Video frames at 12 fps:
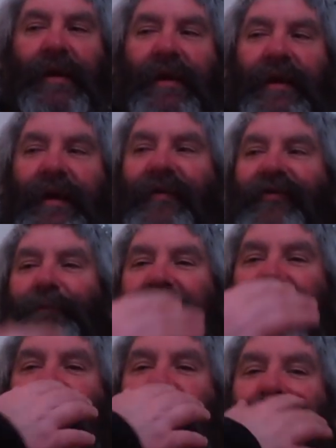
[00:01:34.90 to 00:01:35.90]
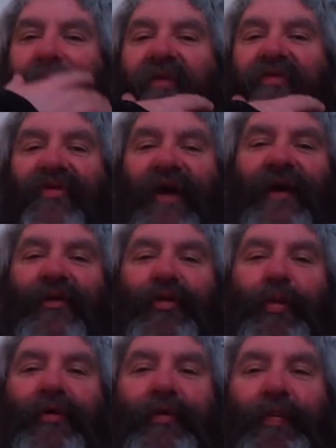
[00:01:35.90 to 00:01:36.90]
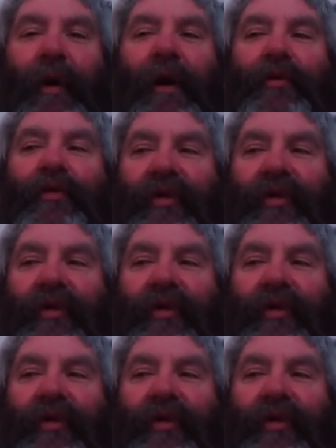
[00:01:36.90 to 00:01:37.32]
his beard and mustache was frozen.